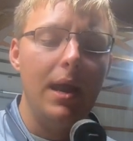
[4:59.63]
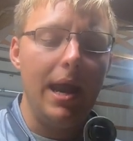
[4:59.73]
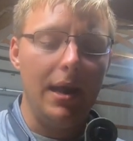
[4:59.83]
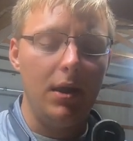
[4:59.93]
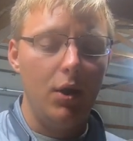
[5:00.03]

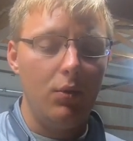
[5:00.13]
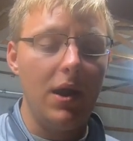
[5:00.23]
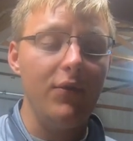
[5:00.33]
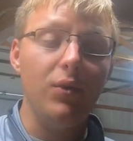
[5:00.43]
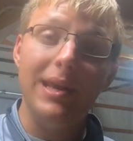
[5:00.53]
And
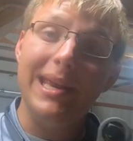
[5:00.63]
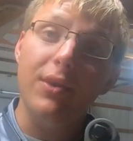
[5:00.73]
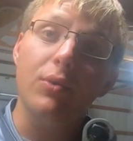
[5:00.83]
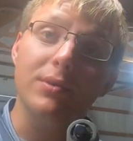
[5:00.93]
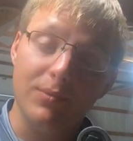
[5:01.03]
whenever you need
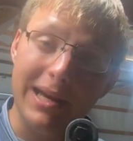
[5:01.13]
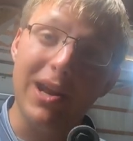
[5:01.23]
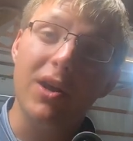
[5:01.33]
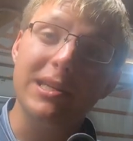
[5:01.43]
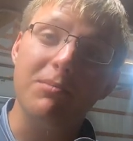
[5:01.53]
to
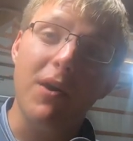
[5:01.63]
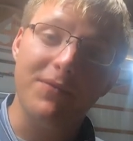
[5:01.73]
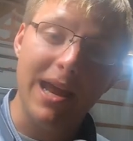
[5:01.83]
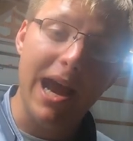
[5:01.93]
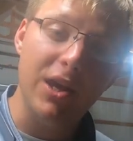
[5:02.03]
get something
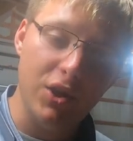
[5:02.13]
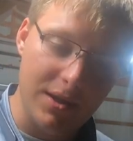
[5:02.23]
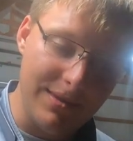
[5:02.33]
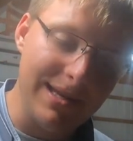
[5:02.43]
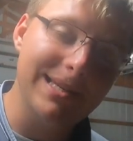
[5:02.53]
off tight,
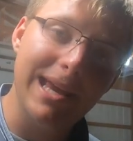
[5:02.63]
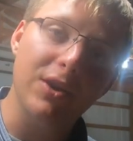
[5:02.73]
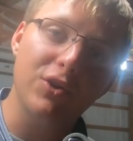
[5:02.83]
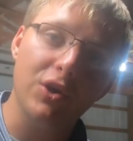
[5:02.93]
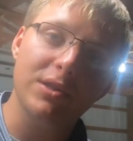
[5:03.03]
this
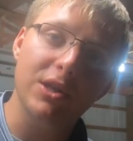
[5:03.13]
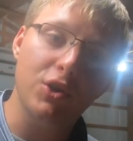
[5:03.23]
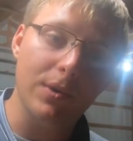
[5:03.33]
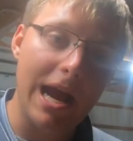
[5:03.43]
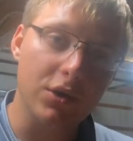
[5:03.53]
thing turns
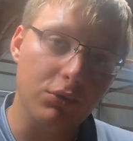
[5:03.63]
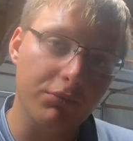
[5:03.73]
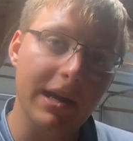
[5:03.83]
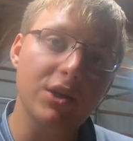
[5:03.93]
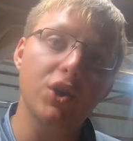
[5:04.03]
into an actual
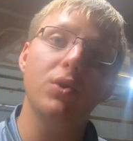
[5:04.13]
wrench